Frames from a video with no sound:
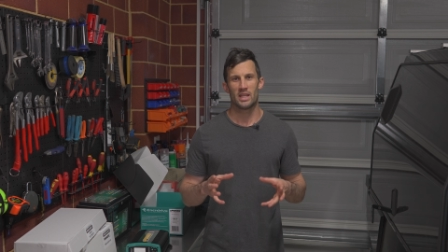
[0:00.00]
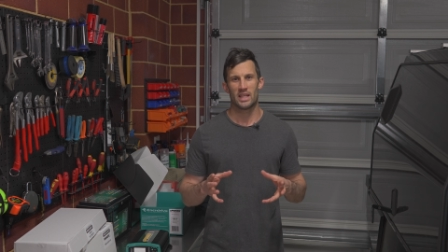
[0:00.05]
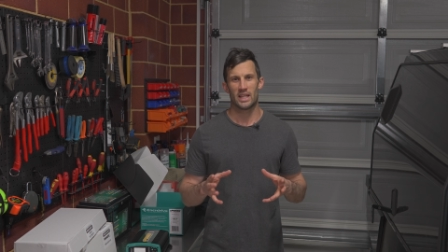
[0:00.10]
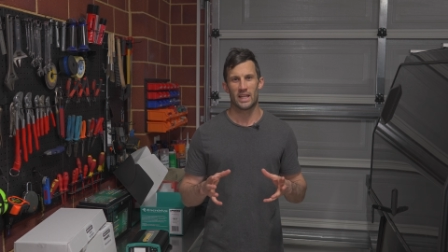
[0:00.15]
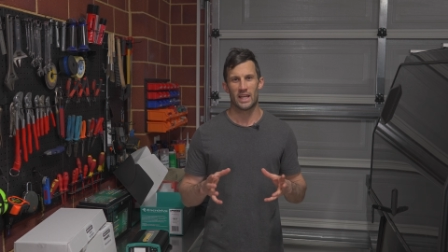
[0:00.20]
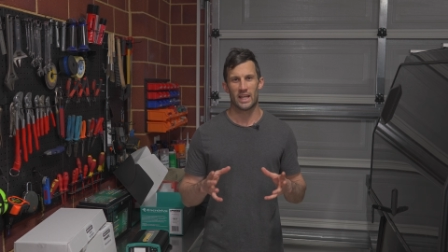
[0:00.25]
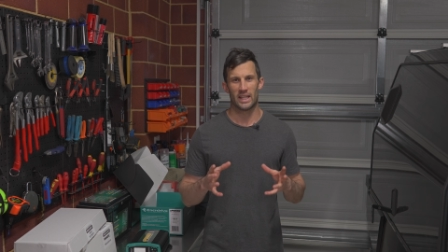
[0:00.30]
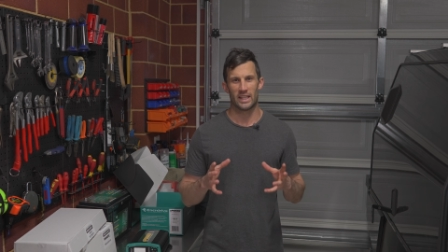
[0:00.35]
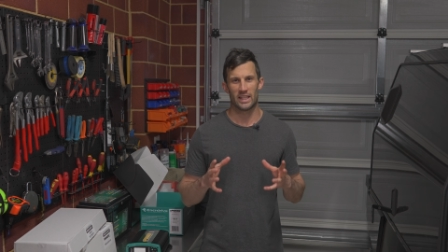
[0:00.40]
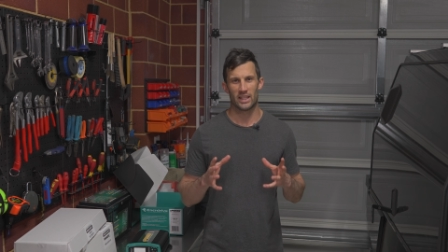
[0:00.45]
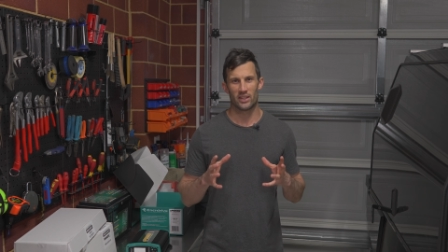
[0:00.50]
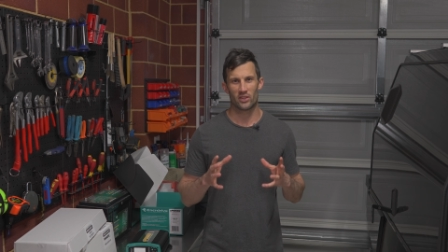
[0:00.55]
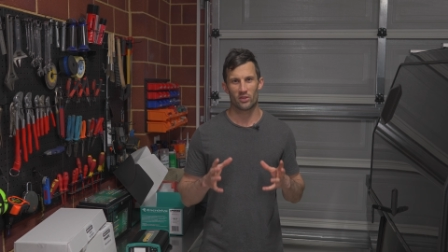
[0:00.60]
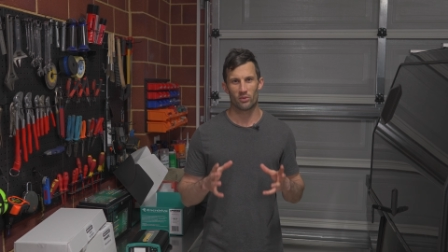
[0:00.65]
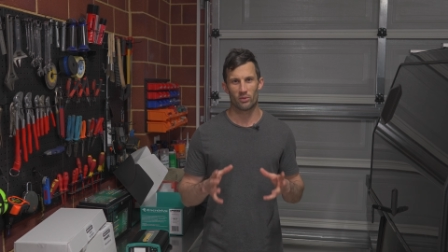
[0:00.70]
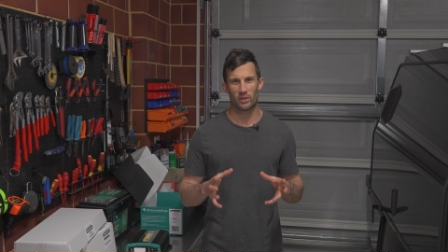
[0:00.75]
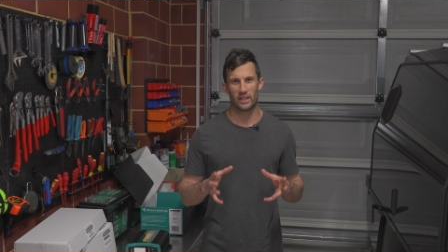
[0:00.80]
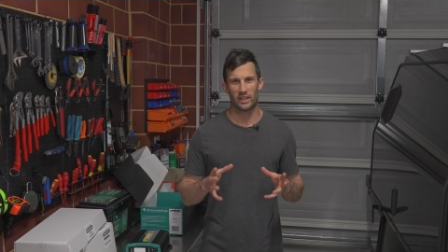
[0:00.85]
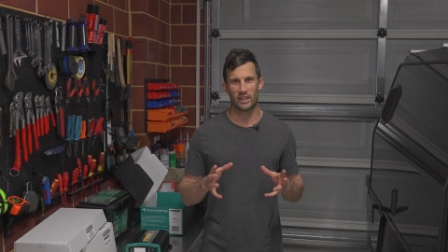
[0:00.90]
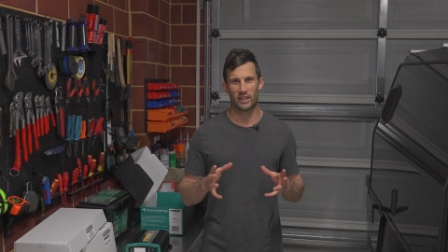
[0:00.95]
and that's the
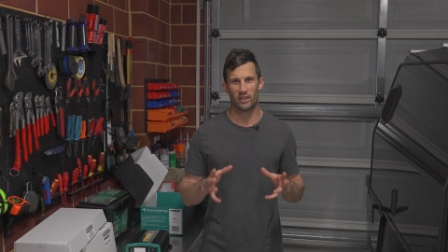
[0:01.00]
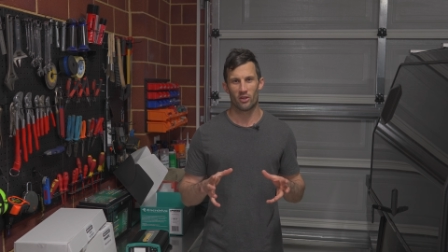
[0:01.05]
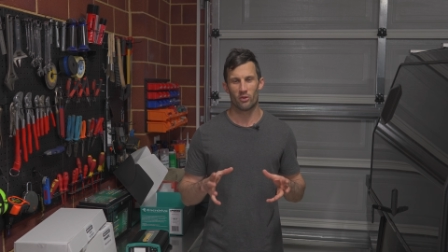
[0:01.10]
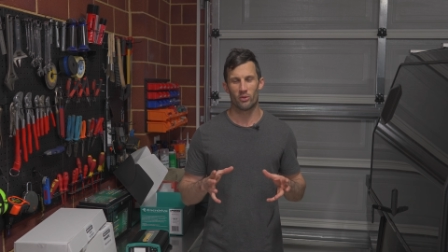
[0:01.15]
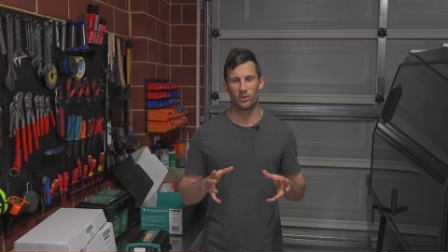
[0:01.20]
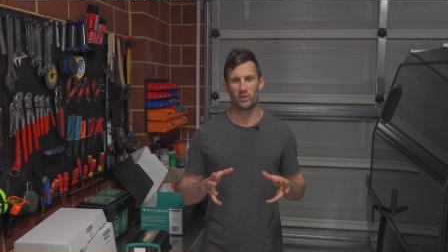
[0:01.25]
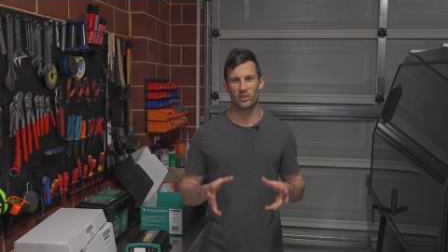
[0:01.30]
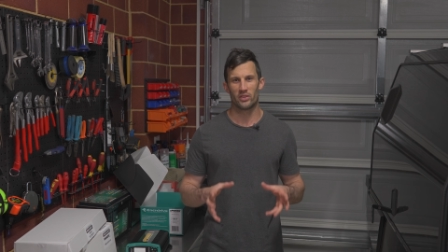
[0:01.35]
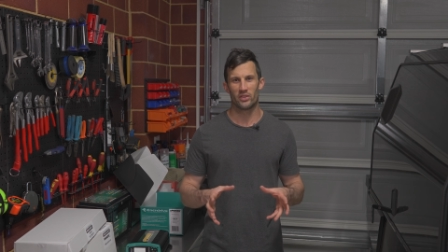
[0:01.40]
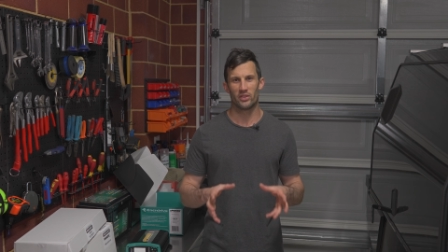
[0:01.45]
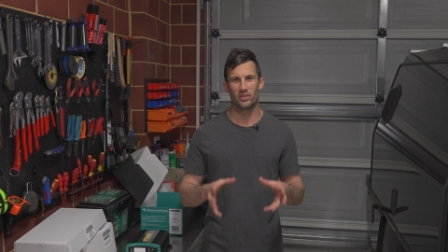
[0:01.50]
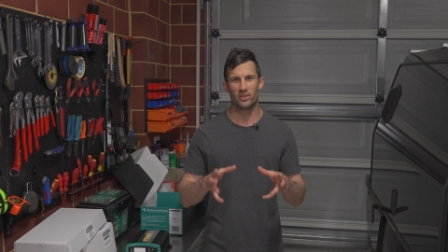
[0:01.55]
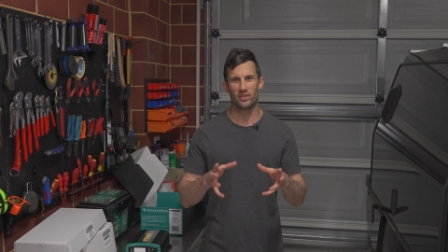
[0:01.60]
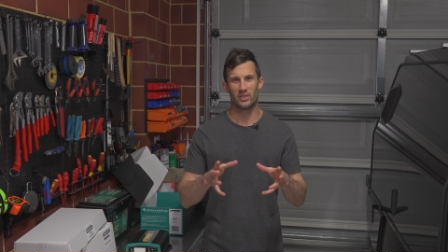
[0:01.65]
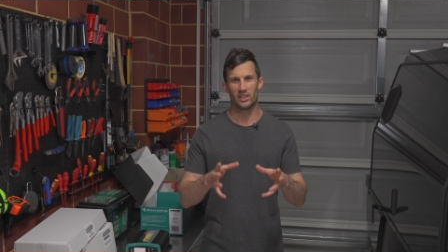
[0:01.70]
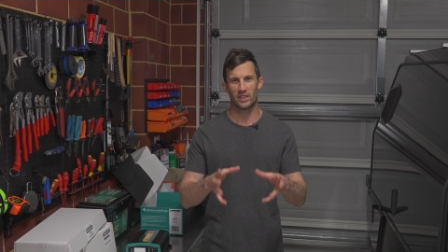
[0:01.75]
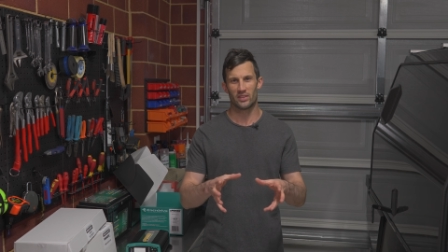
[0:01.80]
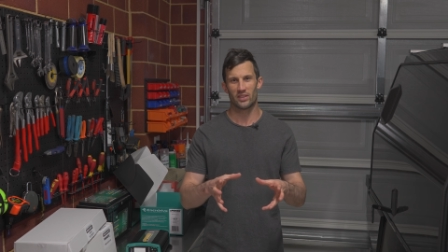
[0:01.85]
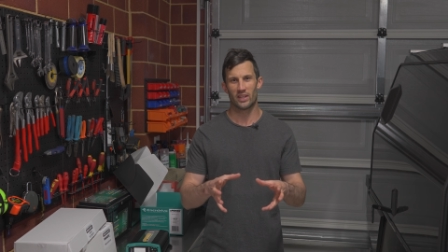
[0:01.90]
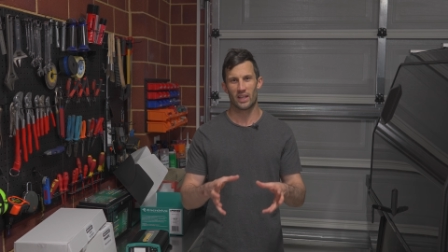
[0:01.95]
one that I want to
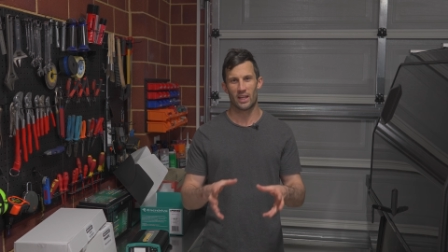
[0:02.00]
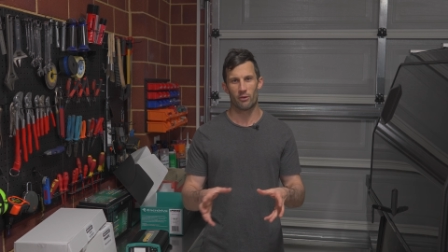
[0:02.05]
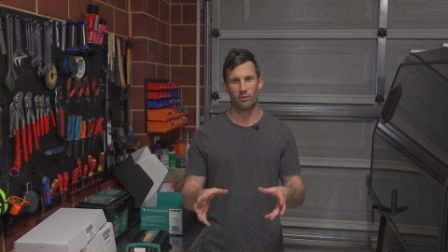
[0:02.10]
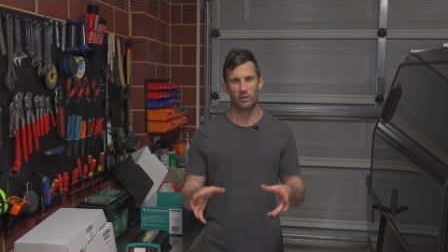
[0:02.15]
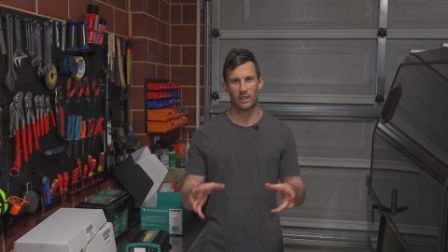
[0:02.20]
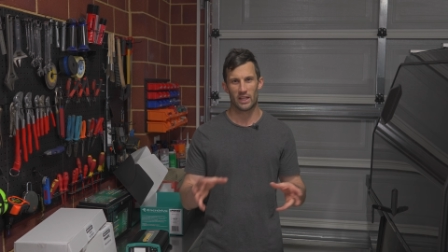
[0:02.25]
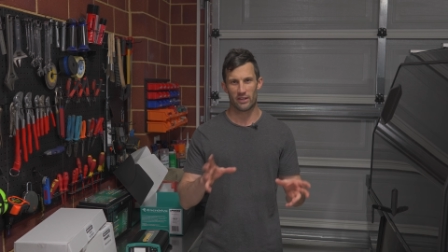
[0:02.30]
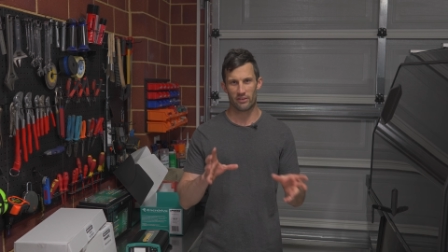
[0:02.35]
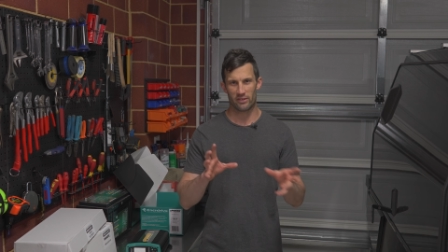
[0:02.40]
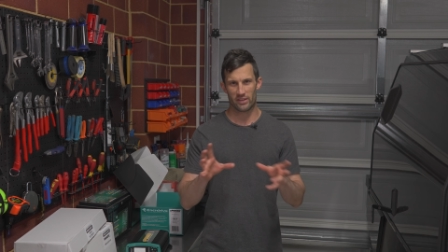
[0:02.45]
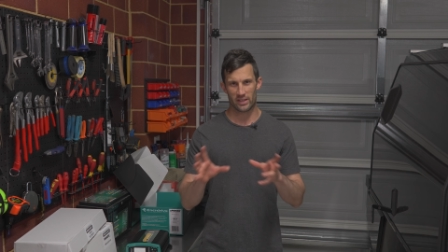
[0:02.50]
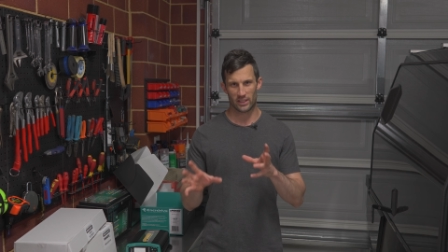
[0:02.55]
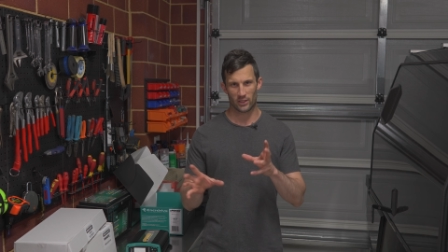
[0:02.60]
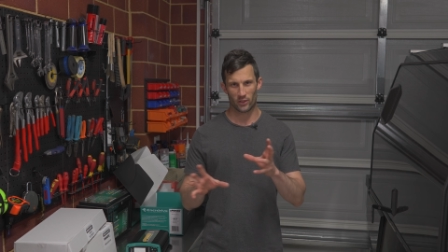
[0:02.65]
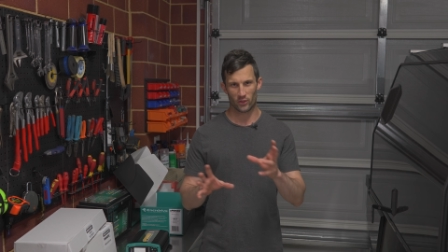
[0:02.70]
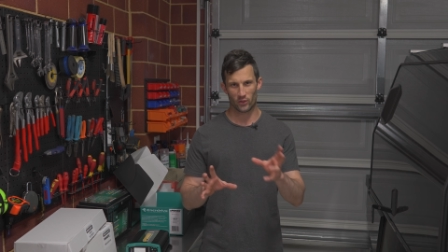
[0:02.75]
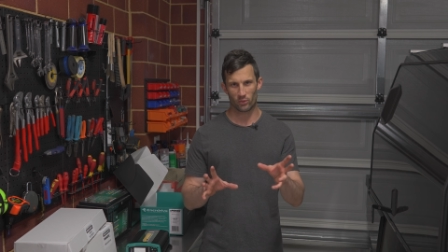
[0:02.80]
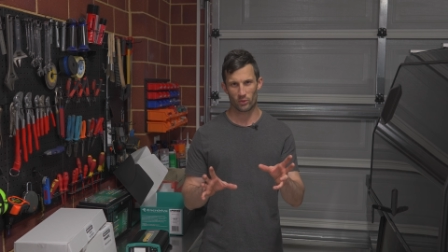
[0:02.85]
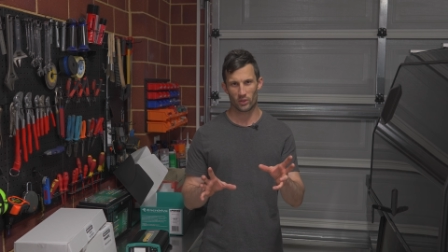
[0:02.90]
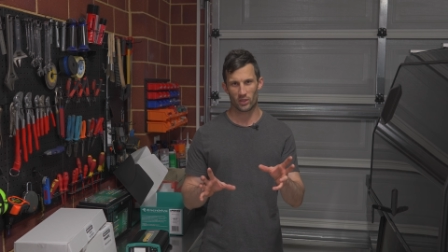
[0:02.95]
dictate where everything
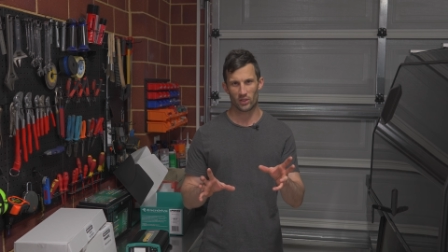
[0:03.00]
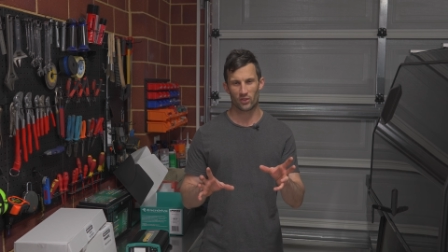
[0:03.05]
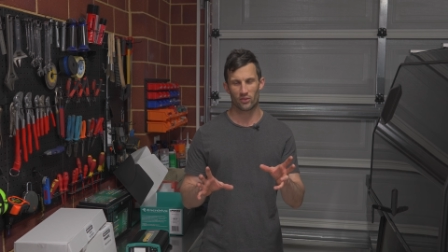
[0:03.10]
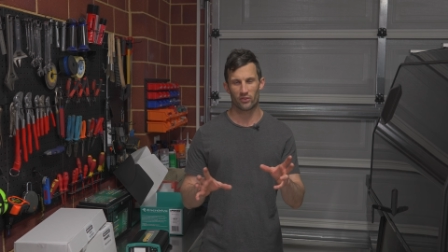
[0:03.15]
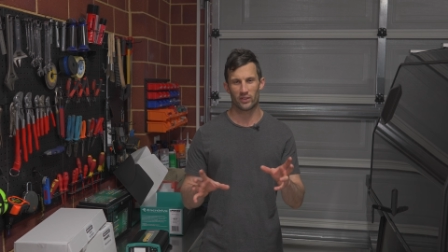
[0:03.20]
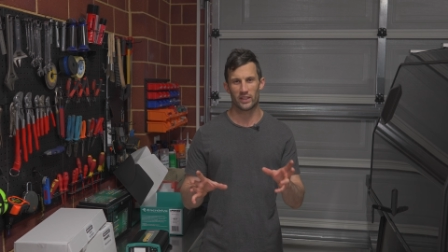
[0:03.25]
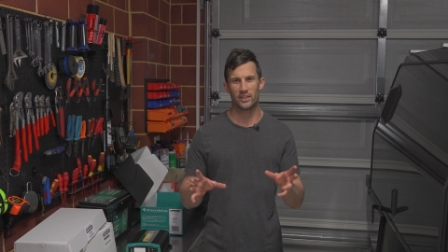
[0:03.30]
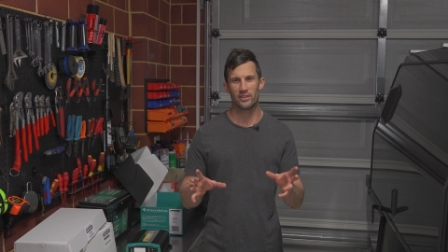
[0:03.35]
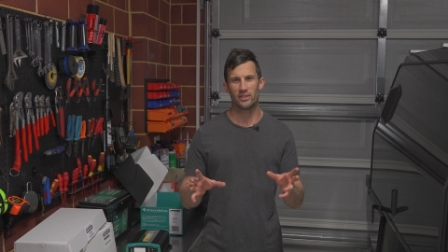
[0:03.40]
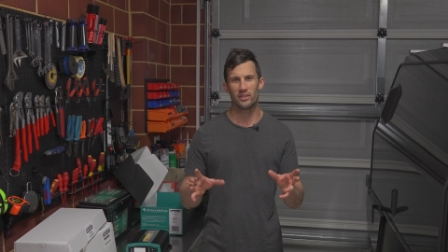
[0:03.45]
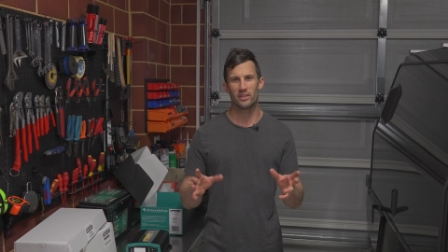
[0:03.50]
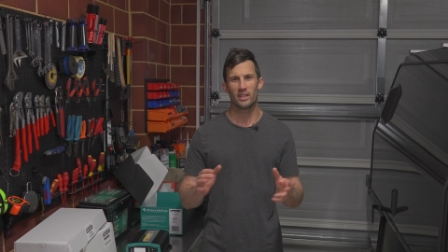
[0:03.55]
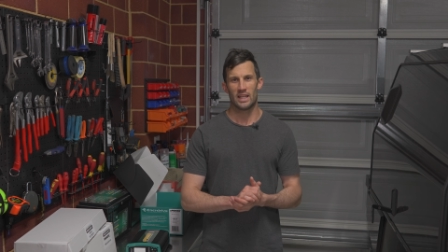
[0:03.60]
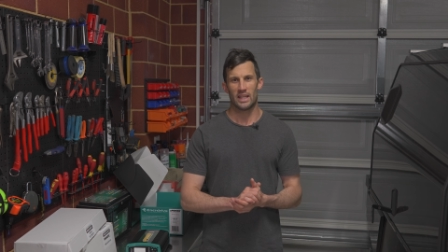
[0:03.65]
else works around it.